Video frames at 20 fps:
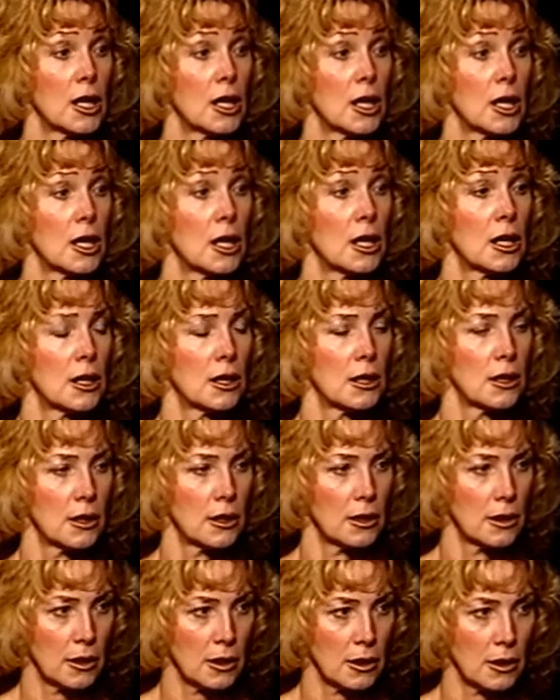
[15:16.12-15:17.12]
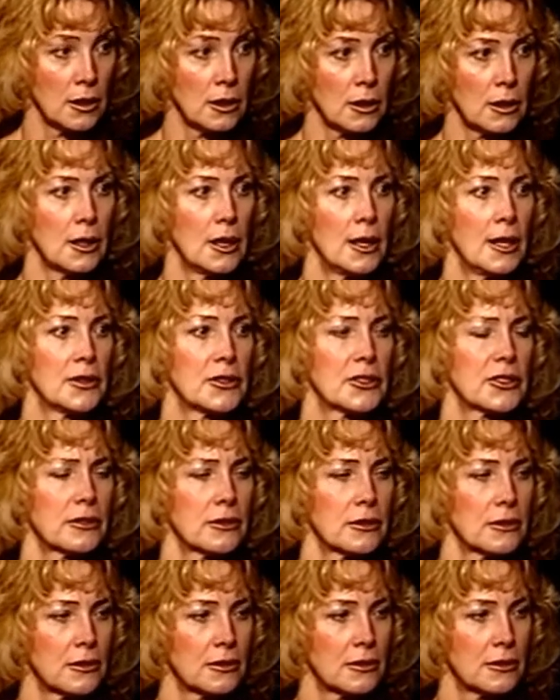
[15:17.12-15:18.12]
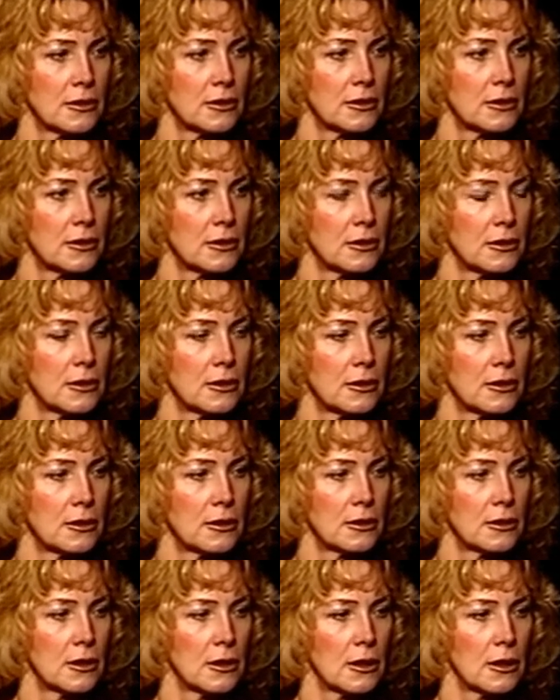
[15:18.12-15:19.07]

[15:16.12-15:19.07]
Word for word: Four shots? Yes. Over what period of time?